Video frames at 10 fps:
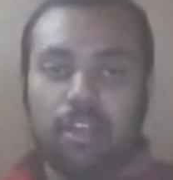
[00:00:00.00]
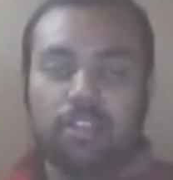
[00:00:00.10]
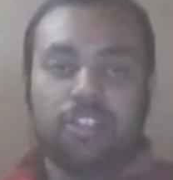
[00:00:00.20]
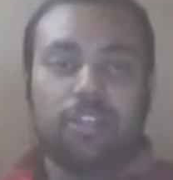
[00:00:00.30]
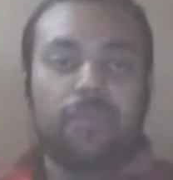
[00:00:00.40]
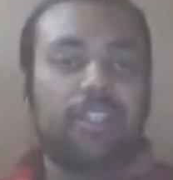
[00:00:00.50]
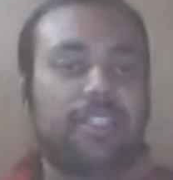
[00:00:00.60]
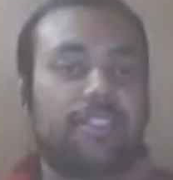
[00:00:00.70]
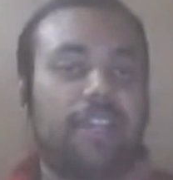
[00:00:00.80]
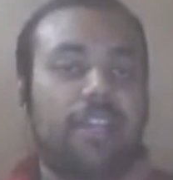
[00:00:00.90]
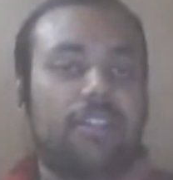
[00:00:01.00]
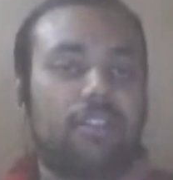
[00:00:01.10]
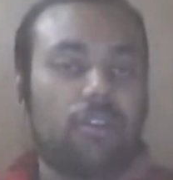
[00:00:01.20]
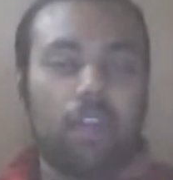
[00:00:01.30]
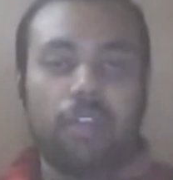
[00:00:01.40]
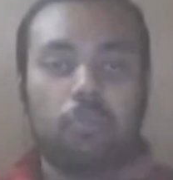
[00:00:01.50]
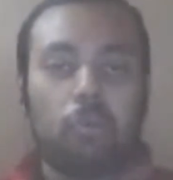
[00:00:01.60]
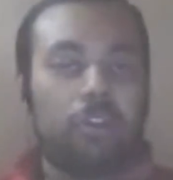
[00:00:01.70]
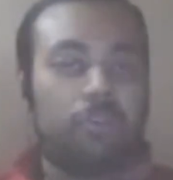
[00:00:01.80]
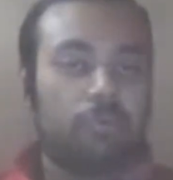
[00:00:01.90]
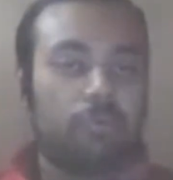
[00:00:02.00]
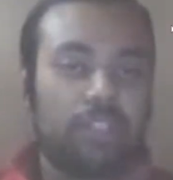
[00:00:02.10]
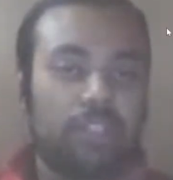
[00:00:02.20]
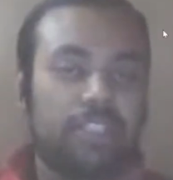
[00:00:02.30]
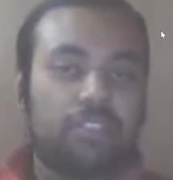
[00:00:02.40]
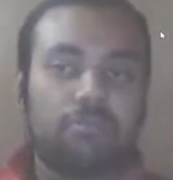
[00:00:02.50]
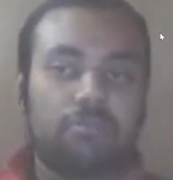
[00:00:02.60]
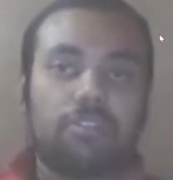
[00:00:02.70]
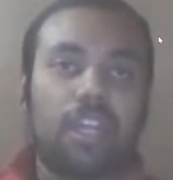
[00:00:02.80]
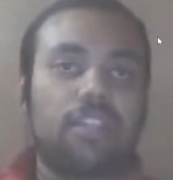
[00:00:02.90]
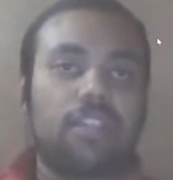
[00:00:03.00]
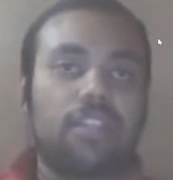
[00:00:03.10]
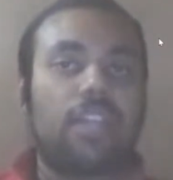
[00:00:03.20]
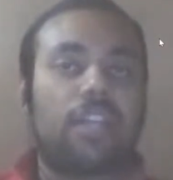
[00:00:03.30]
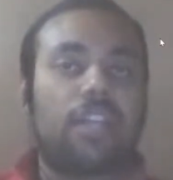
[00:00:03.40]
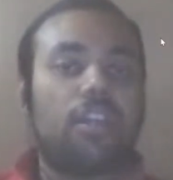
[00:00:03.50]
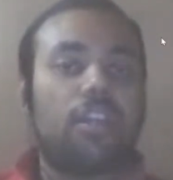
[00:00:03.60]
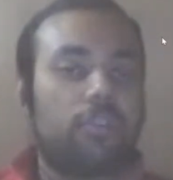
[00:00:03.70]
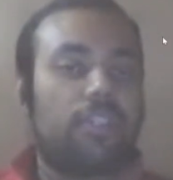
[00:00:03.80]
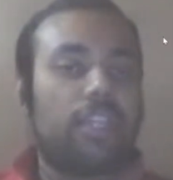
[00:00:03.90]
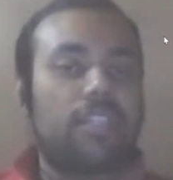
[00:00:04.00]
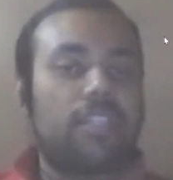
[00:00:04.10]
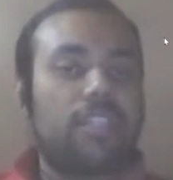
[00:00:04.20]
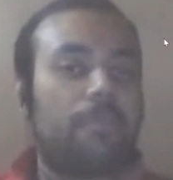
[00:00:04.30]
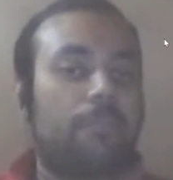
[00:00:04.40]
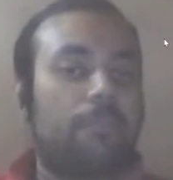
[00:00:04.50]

achieving this grant? Uh, the things that you think is very